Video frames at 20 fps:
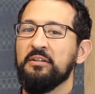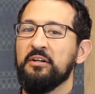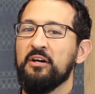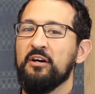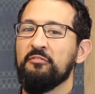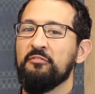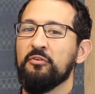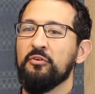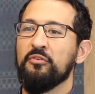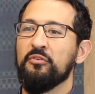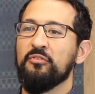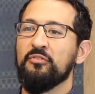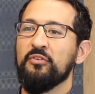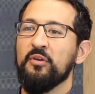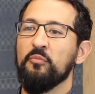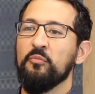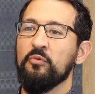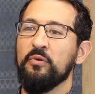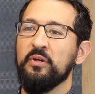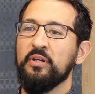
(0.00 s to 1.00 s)
offers
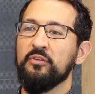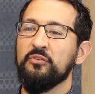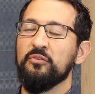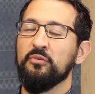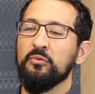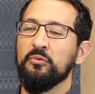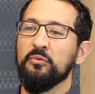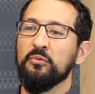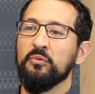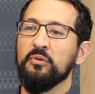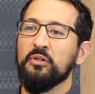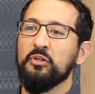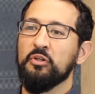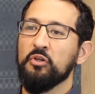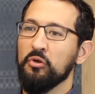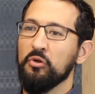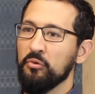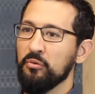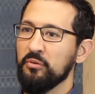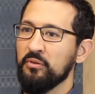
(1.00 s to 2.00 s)
some way to
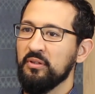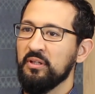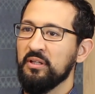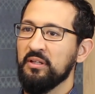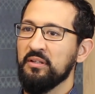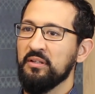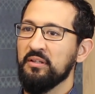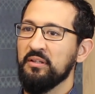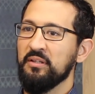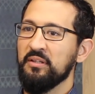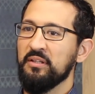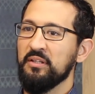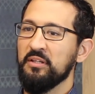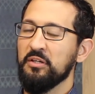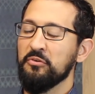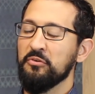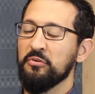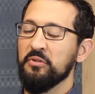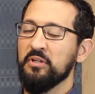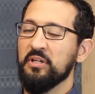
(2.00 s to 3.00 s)
code
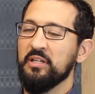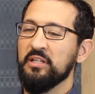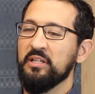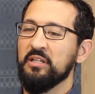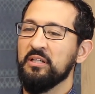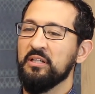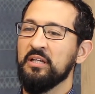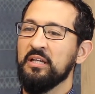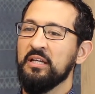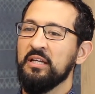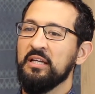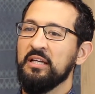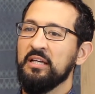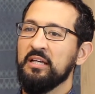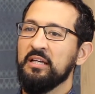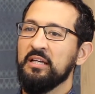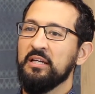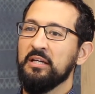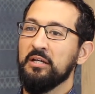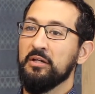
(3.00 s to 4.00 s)
the underlying
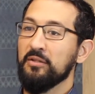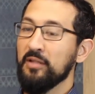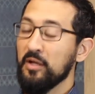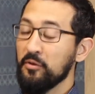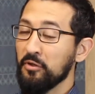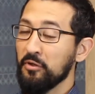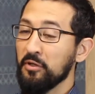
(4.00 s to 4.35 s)
cloud